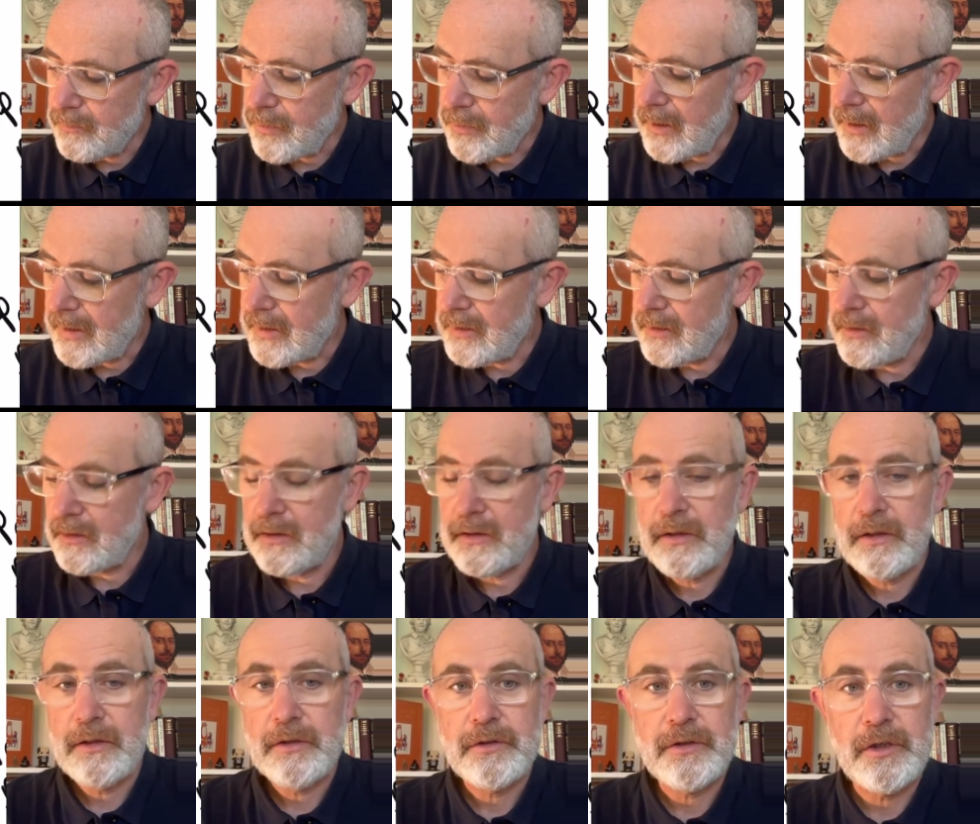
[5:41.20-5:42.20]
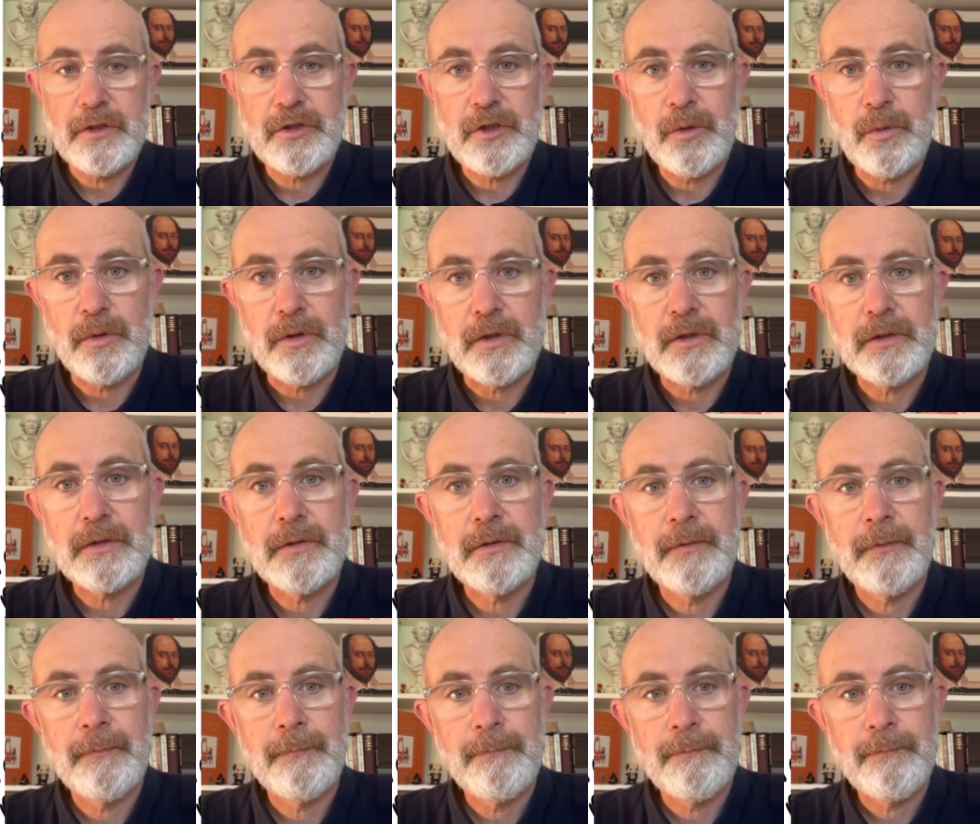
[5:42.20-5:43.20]
by the Duke.
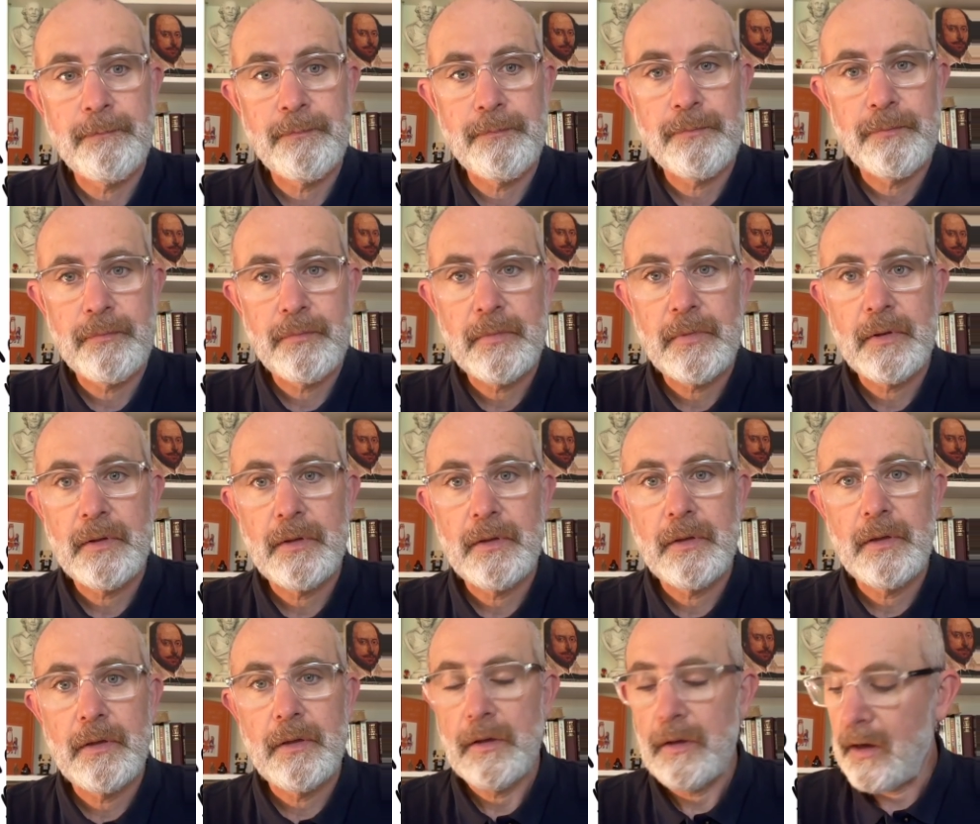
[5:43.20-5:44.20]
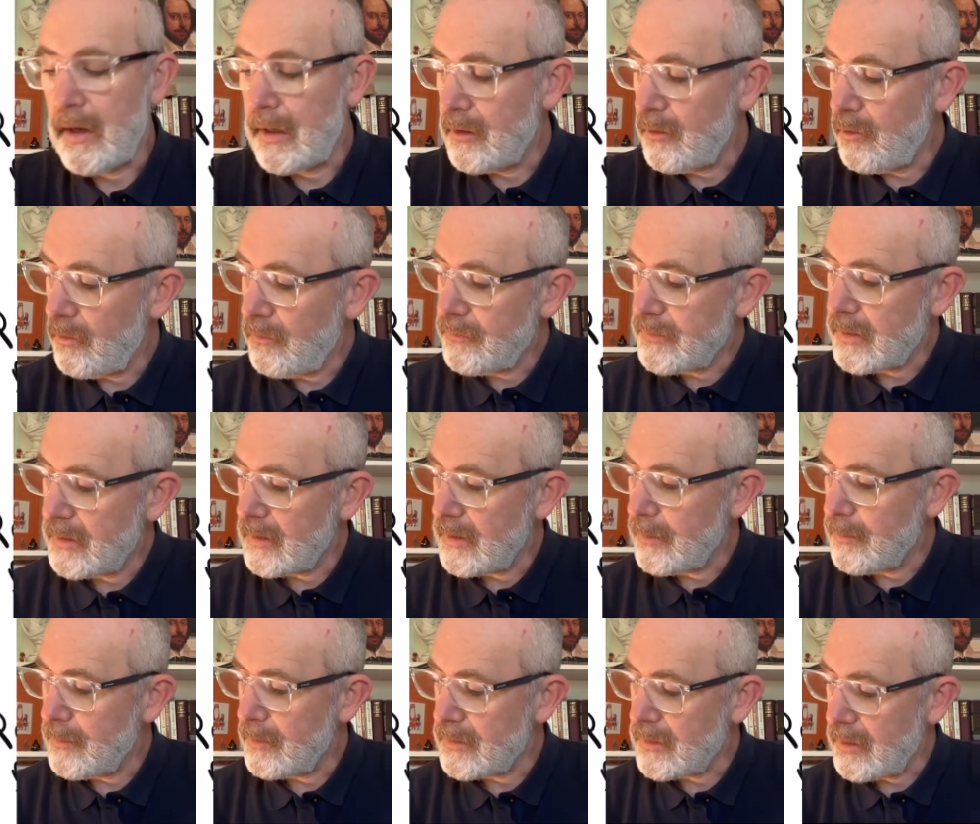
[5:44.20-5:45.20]
I love the
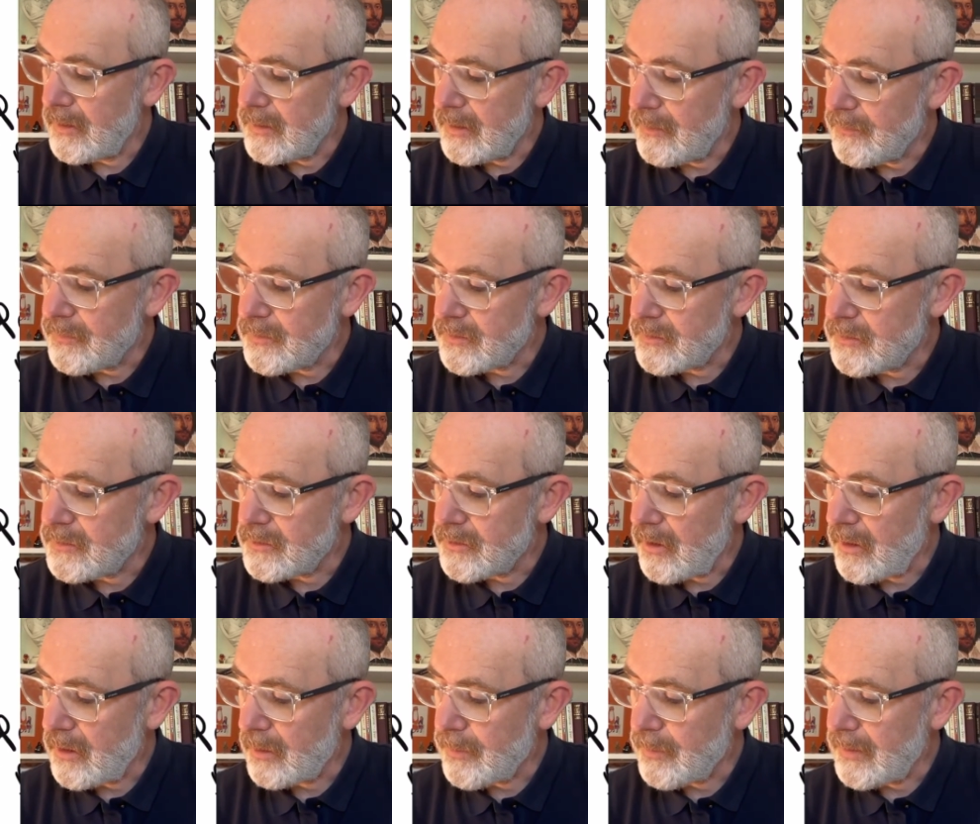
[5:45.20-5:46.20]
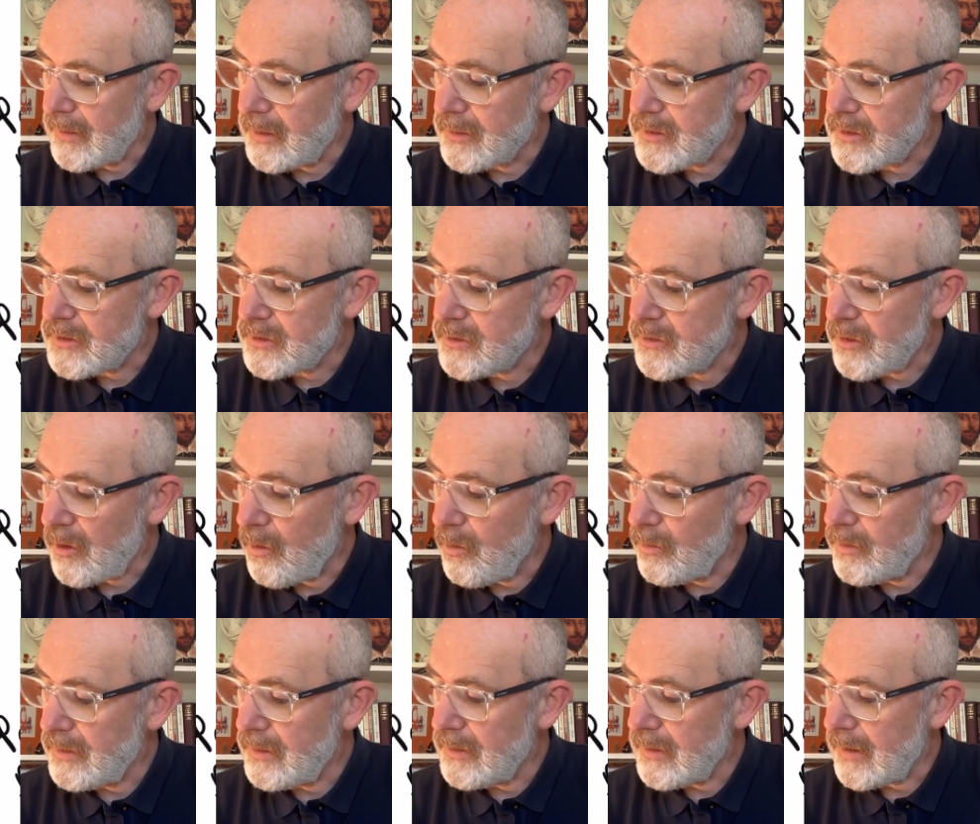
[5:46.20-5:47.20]
idea of Shylock being a
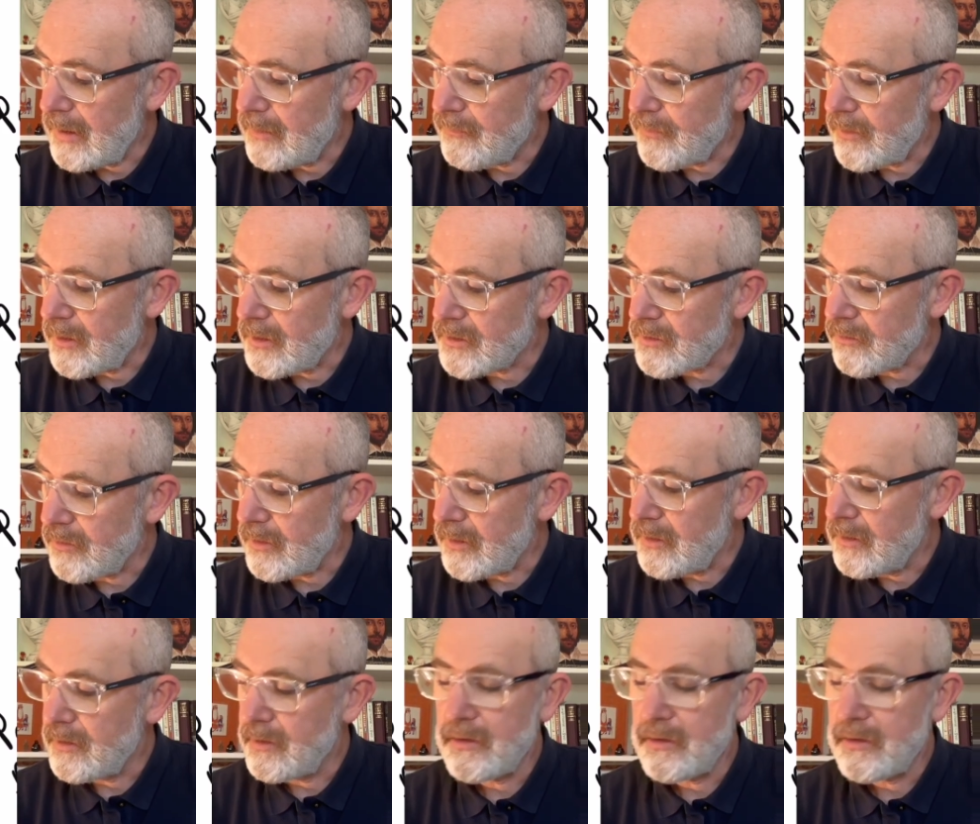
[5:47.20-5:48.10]
stony adversary,